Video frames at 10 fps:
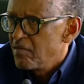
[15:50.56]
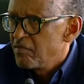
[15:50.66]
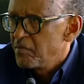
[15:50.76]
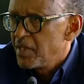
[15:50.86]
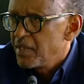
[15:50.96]

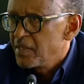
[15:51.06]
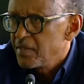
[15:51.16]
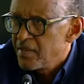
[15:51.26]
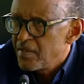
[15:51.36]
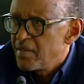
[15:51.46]
of
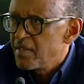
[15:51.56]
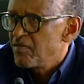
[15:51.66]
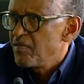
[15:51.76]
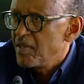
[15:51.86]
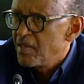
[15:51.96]
breaking the
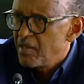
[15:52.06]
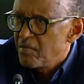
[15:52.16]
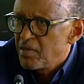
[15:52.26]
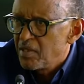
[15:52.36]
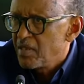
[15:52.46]

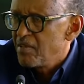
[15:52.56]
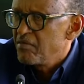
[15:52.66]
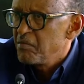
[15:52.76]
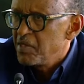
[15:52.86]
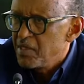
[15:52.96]
ceasefire by
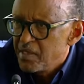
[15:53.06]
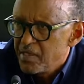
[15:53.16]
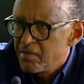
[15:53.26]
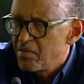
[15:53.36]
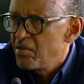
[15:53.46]

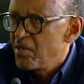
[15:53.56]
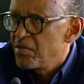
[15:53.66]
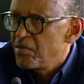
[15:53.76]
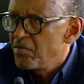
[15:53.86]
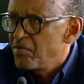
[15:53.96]
government and so on
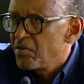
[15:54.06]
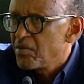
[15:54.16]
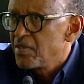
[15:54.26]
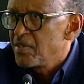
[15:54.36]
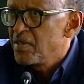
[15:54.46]
and so
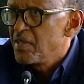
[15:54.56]
forth